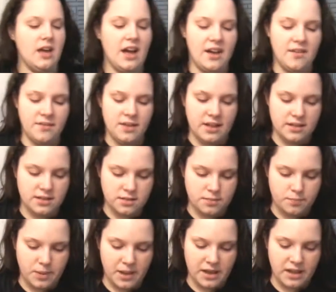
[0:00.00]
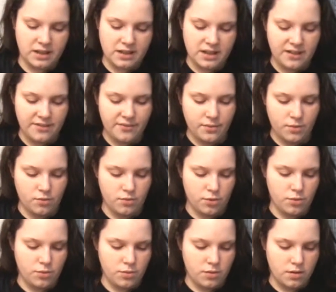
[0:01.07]
have is Big Lift
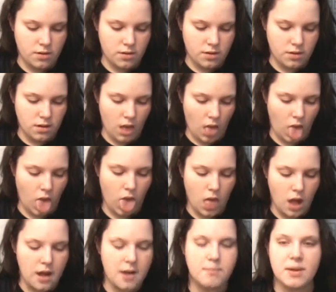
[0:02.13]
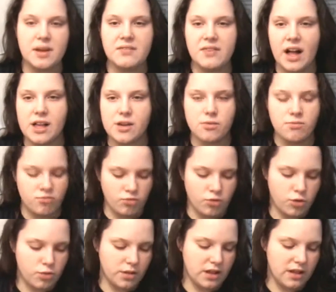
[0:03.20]
Root. Big Volume
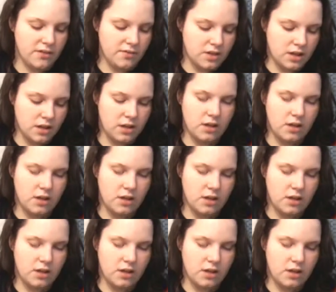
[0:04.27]
Root Lift.